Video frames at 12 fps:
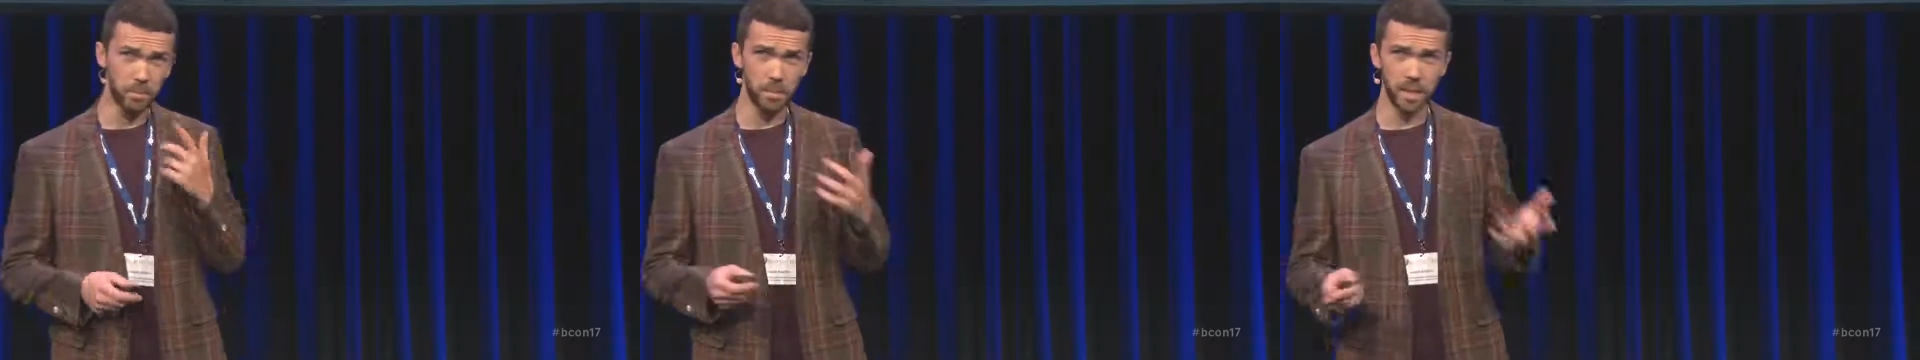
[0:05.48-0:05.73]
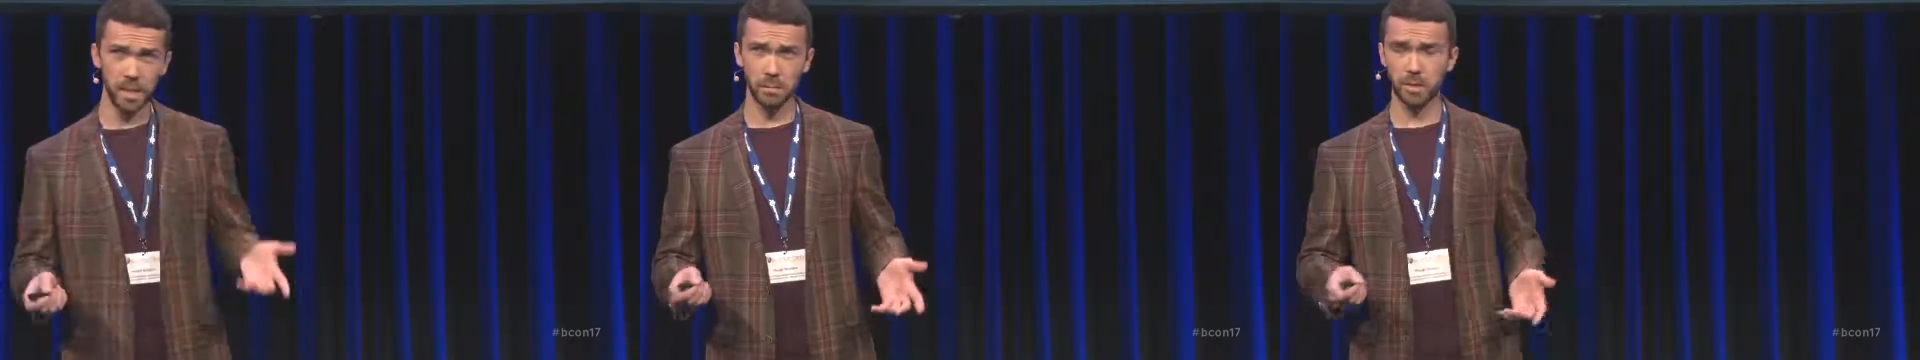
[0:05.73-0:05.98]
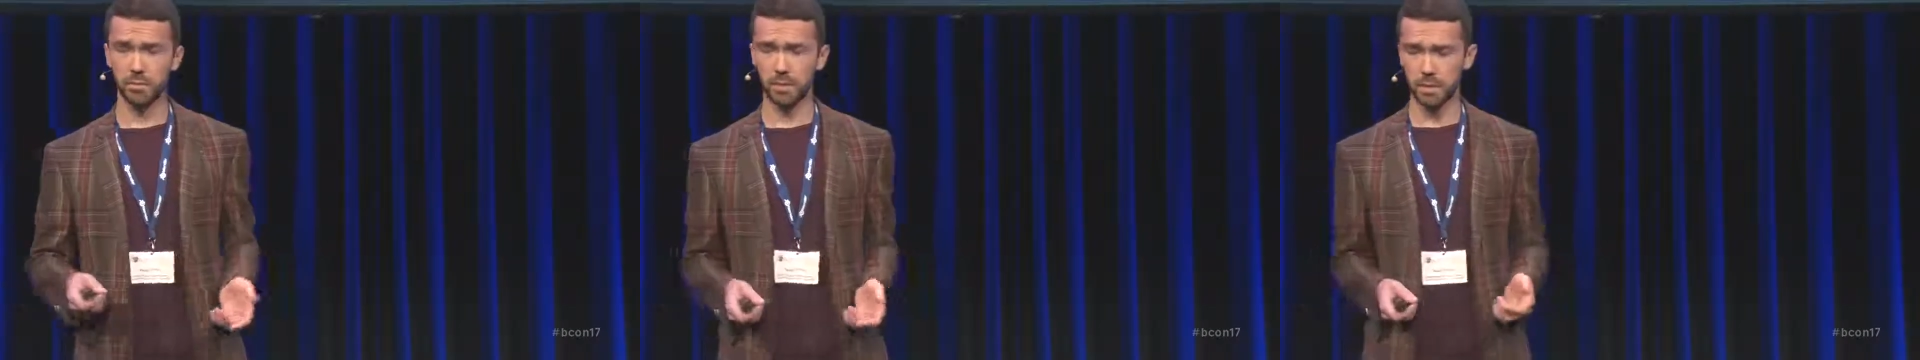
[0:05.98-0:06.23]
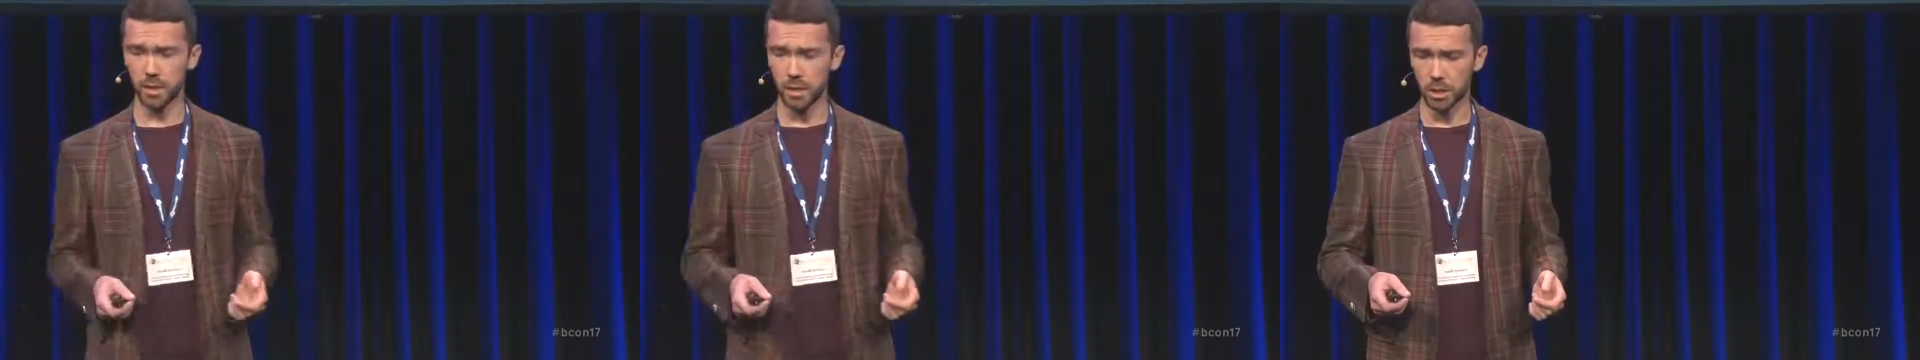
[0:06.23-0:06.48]
my name is
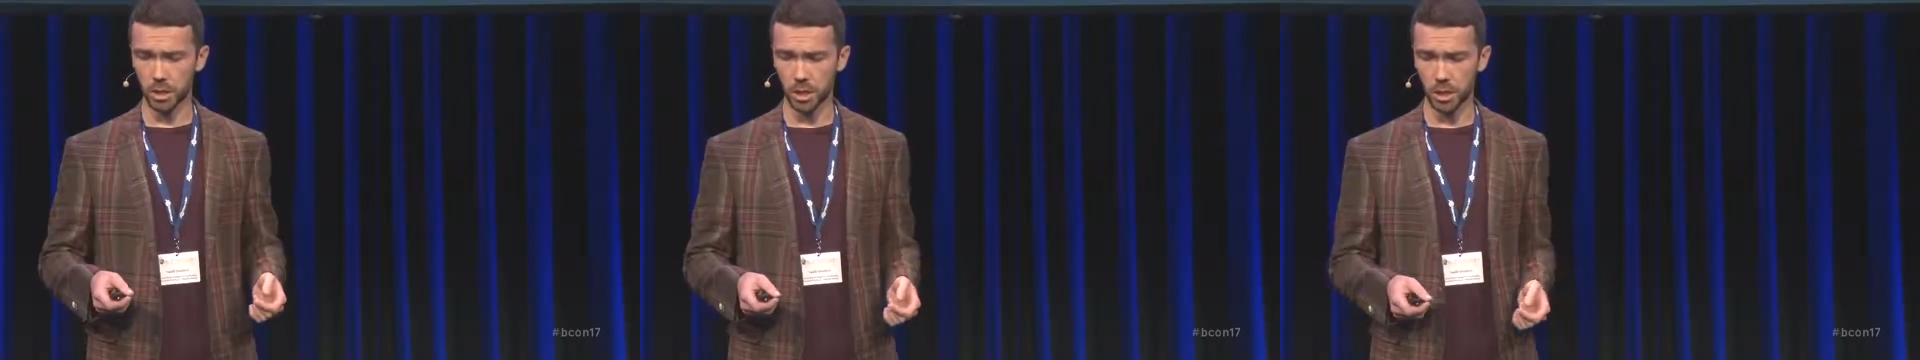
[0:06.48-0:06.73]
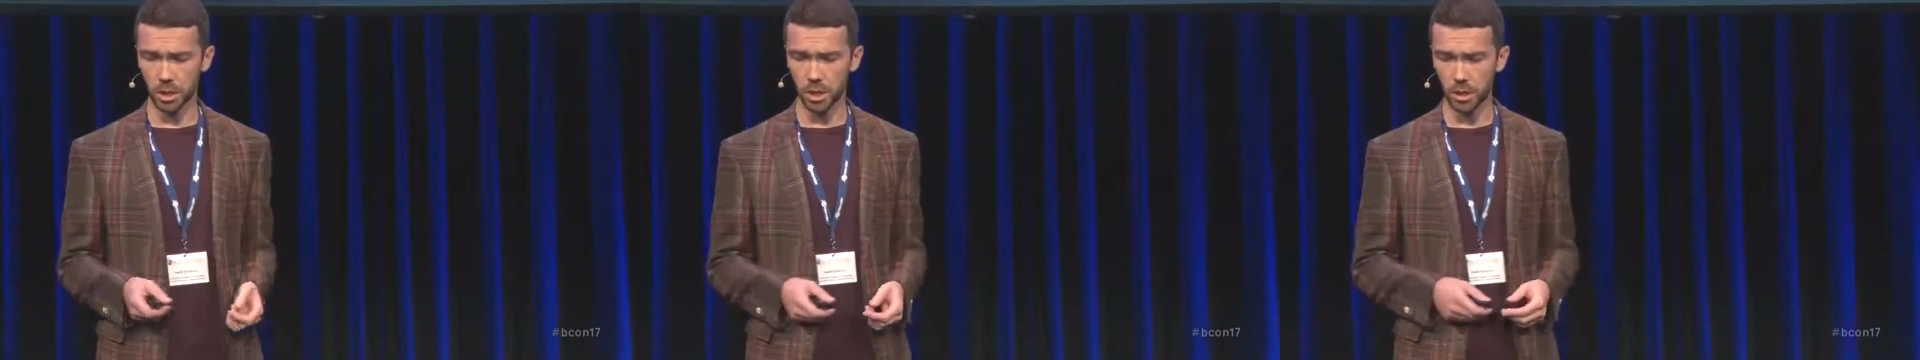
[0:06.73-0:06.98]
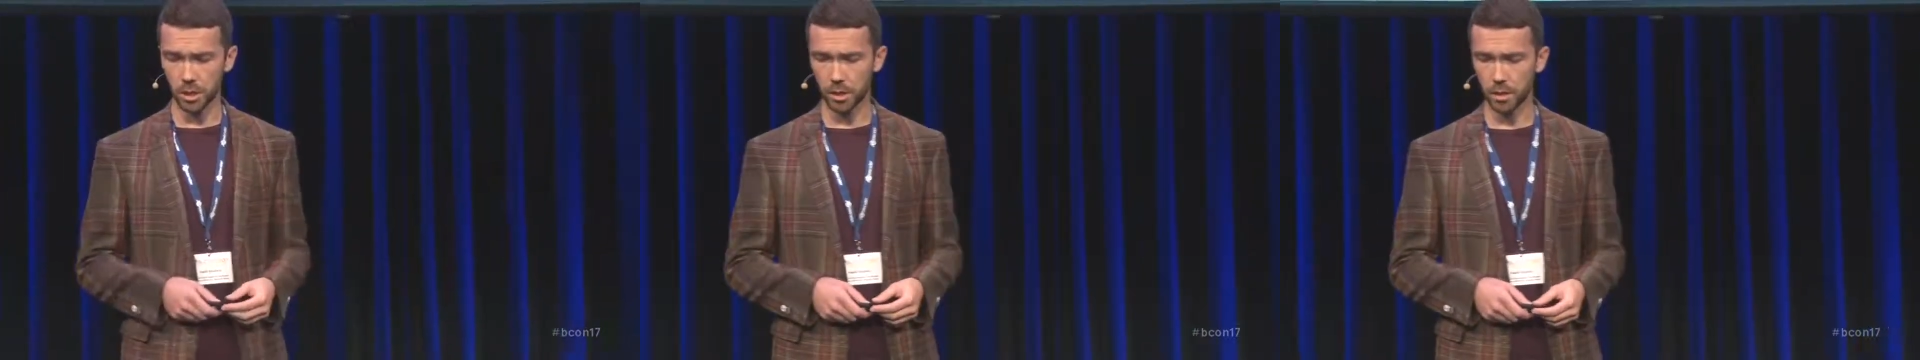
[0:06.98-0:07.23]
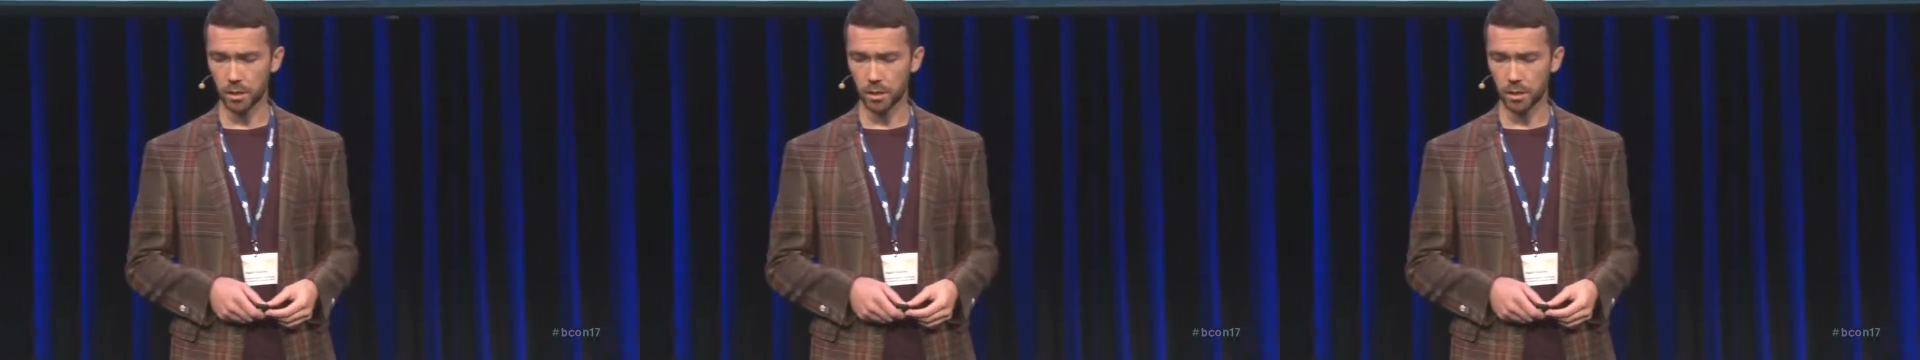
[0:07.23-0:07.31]
Vasily Shishkin.